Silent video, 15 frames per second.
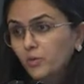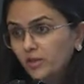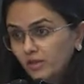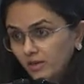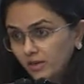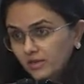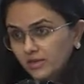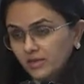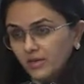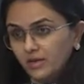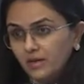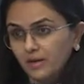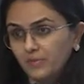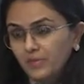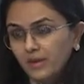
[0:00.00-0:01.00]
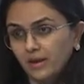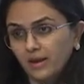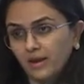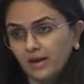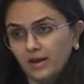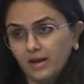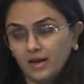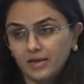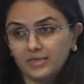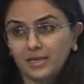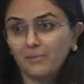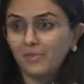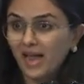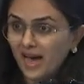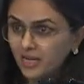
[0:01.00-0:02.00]
with it
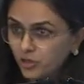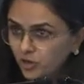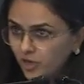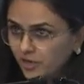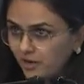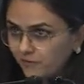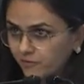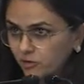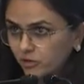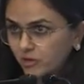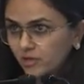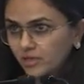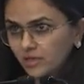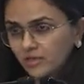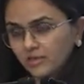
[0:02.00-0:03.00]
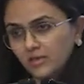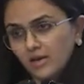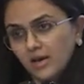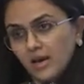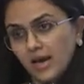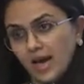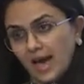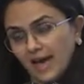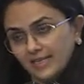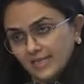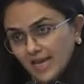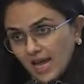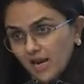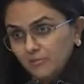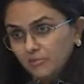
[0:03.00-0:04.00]
supply chain efficiencies, has
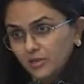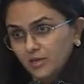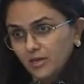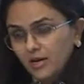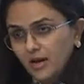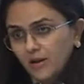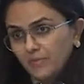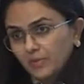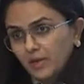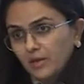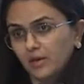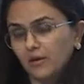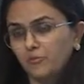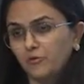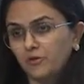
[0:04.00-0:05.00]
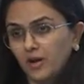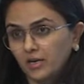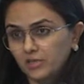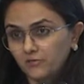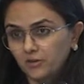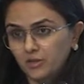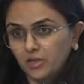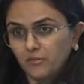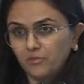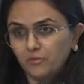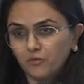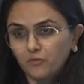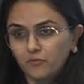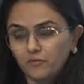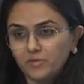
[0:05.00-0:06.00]
helped productivity
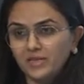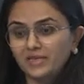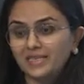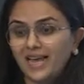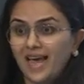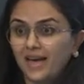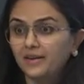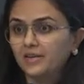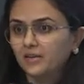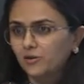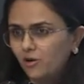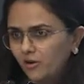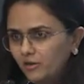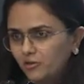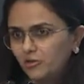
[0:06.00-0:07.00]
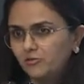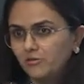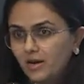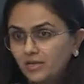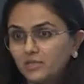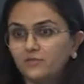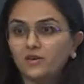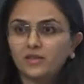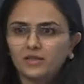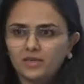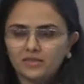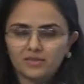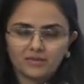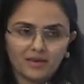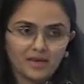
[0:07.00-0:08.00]
improvements and technology transfer, and
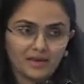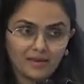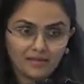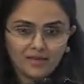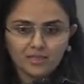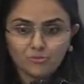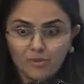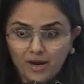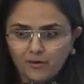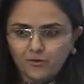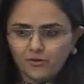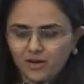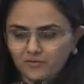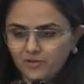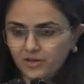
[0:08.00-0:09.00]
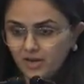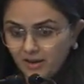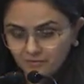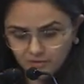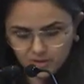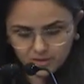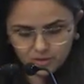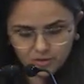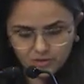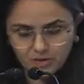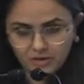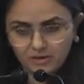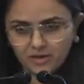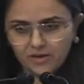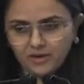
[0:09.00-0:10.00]
there's micro-level evidence on
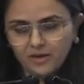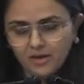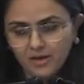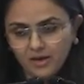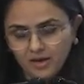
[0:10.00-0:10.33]
India